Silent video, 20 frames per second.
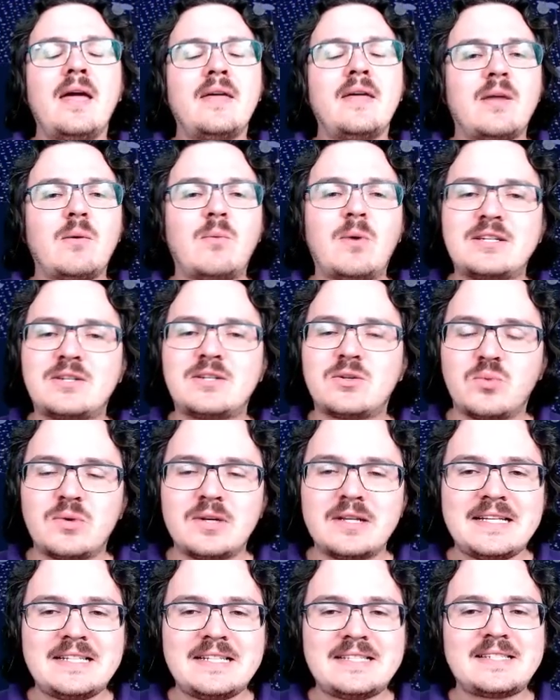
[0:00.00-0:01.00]
They want to
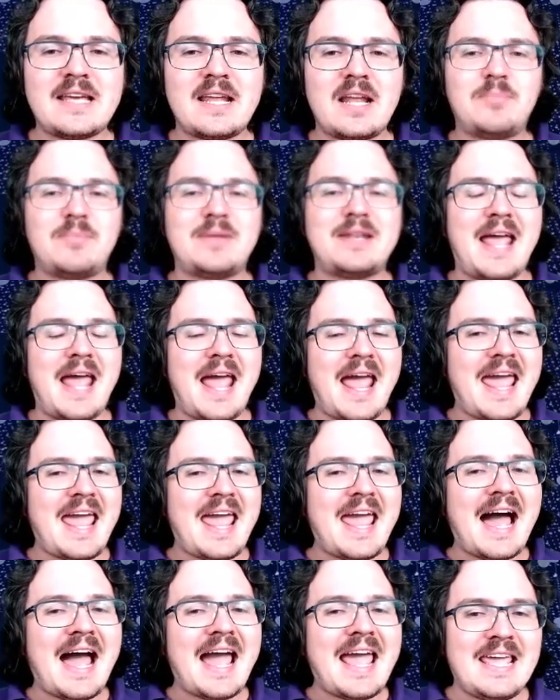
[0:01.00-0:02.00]
really set up an
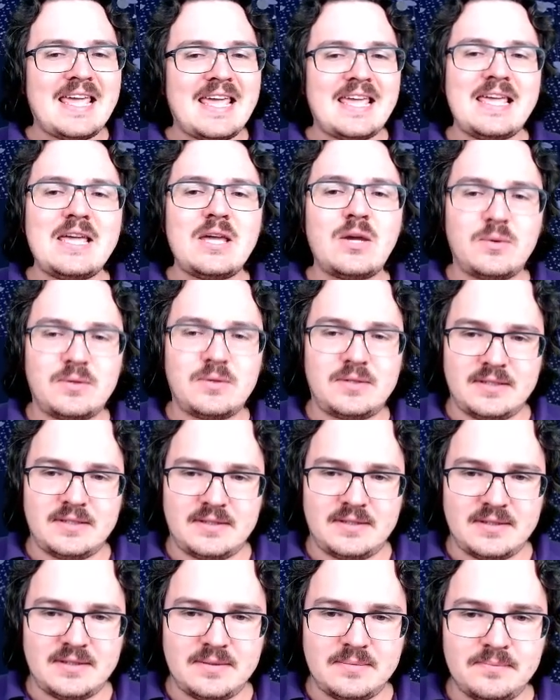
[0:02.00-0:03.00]
AI
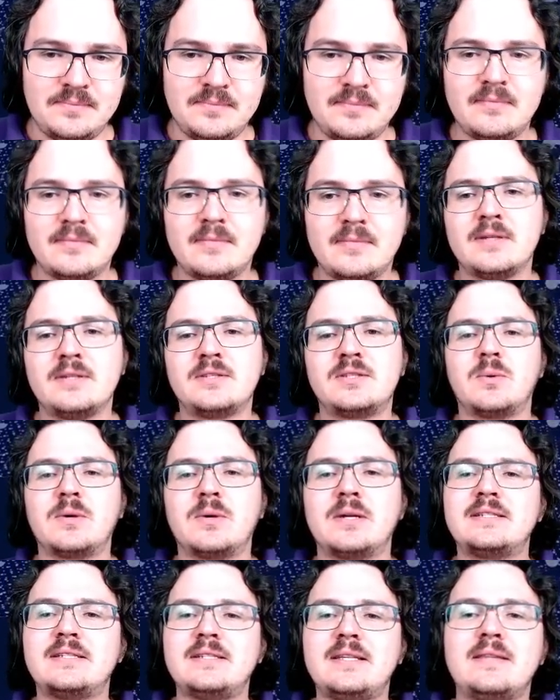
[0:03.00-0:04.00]
ecosystem. So we're
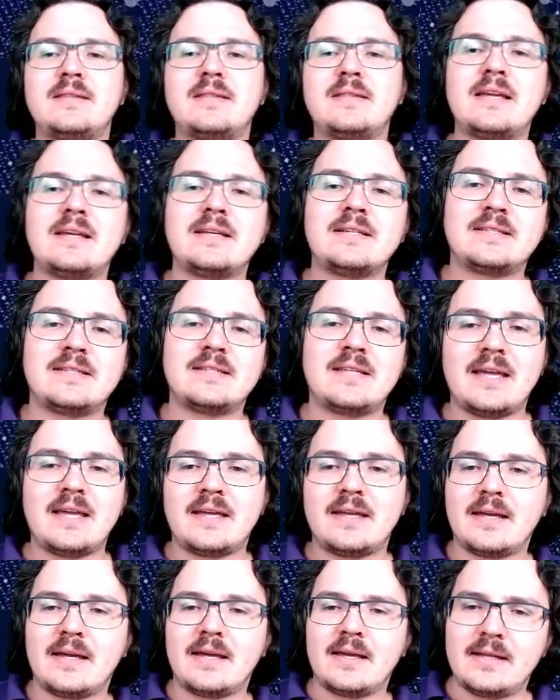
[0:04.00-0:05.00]
going to see things
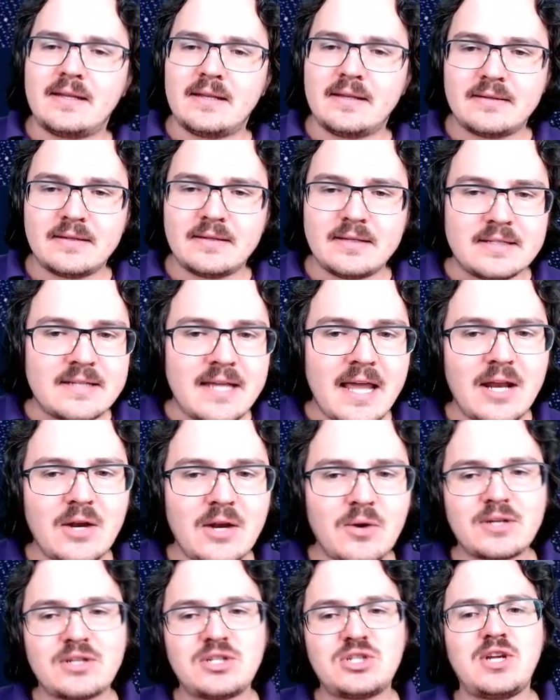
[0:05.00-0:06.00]
like
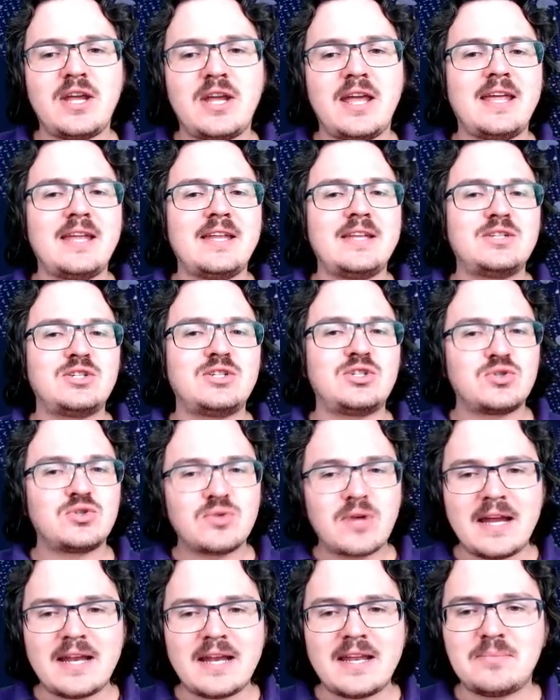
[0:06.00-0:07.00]
container exchange,
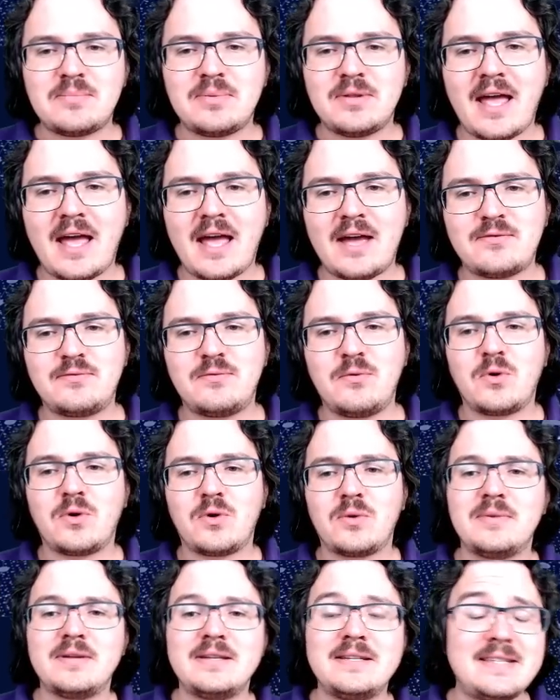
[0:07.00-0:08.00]
trading
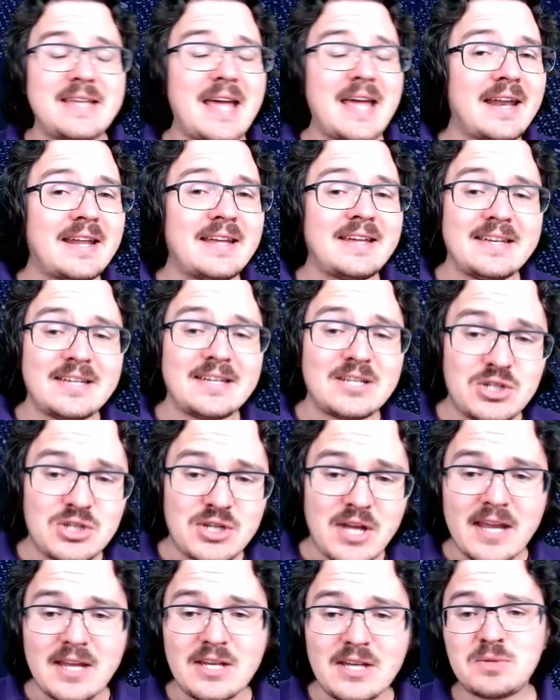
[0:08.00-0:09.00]
platform, data
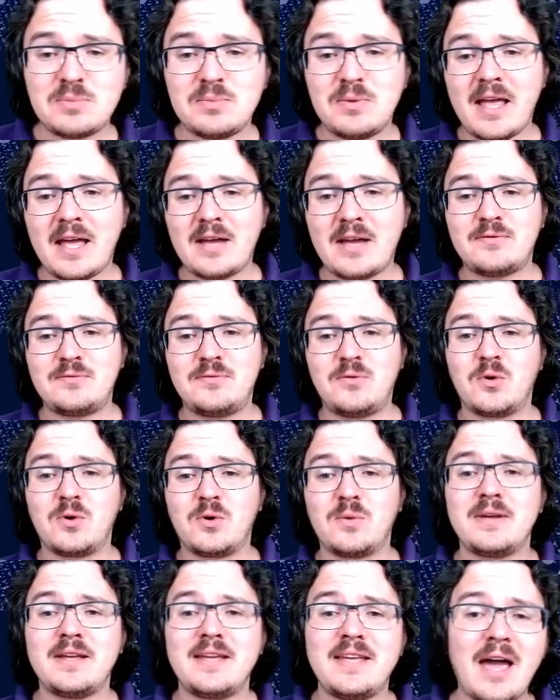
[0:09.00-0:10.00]
exchange
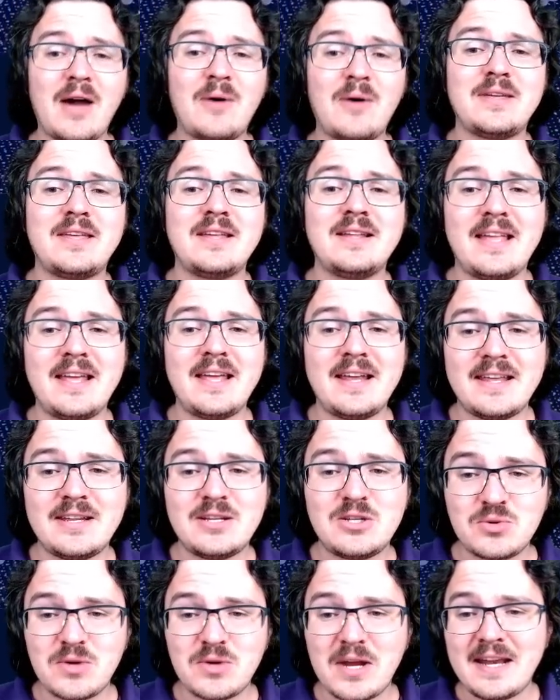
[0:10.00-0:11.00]
platform, calculating
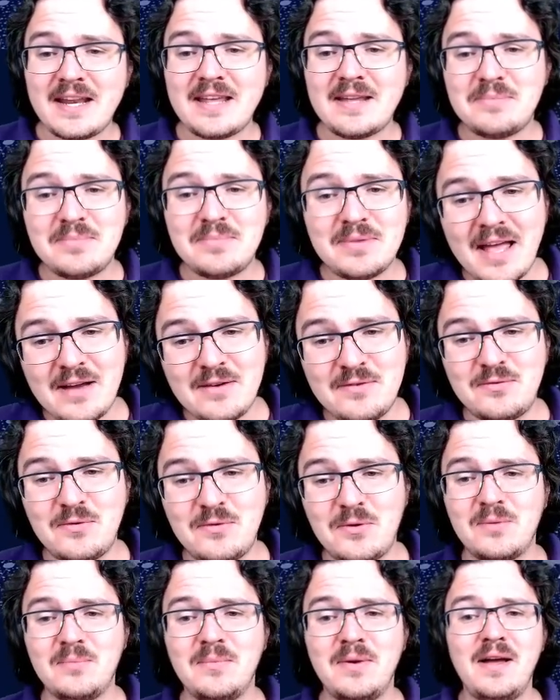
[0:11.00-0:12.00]
trading
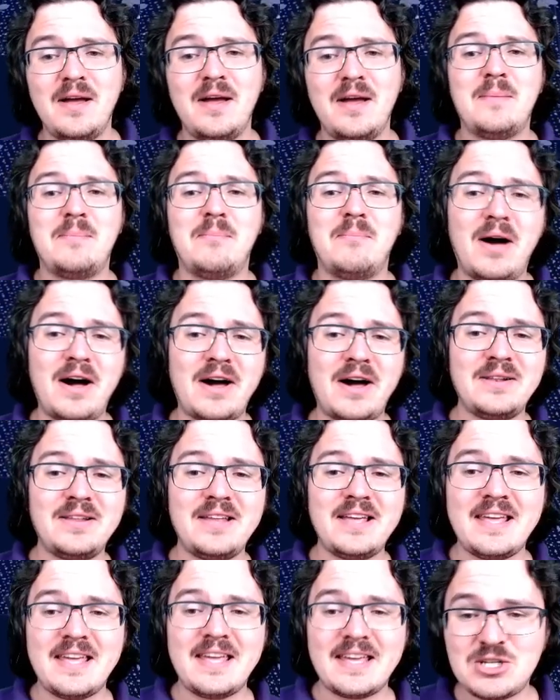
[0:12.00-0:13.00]
platform,
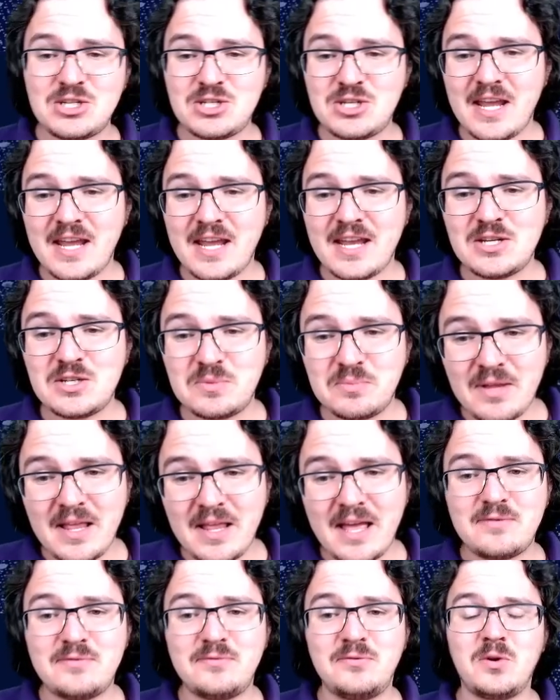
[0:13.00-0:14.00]
modeling exchange
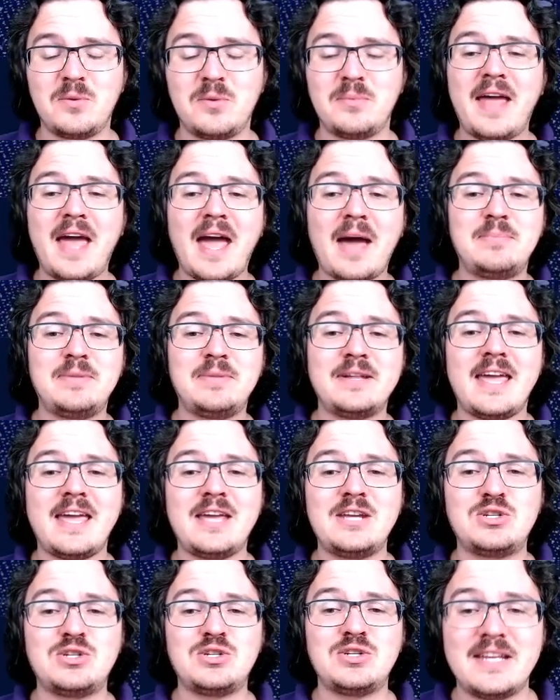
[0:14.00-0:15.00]
platform, and
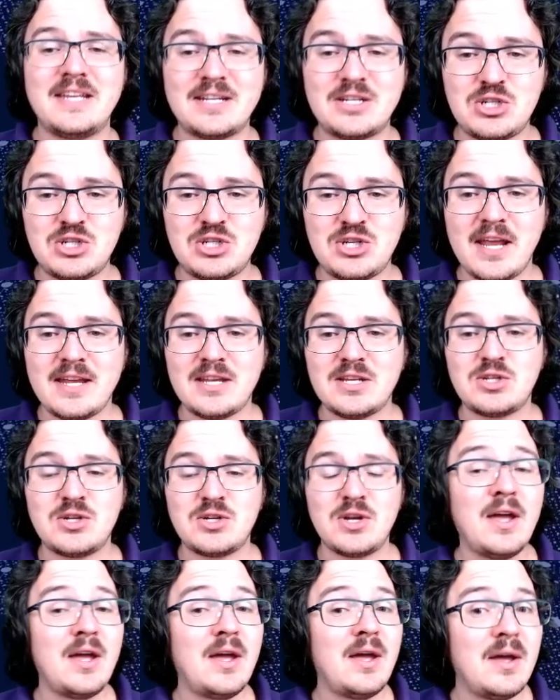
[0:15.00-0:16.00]
application exchange
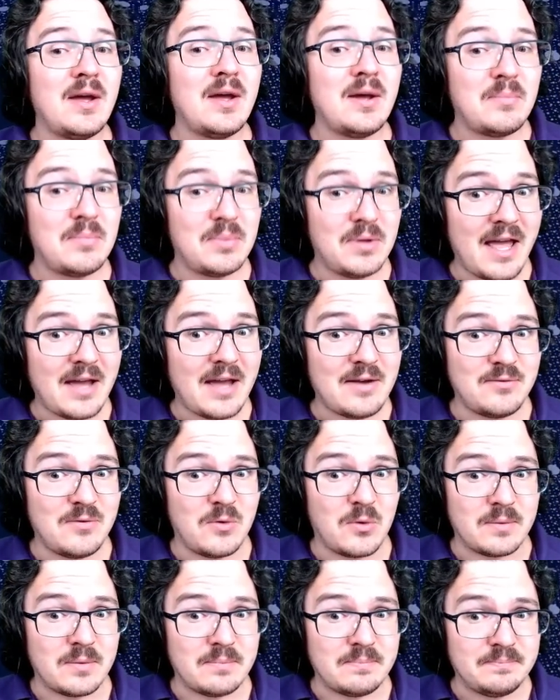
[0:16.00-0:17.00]

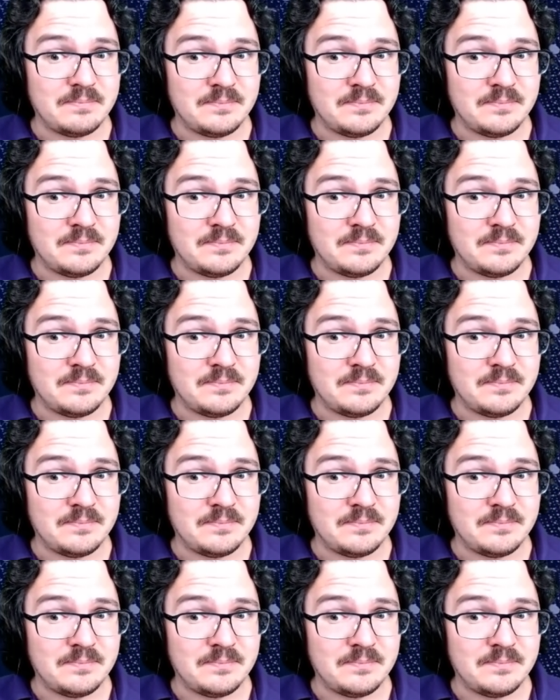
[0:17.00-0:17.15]
platform.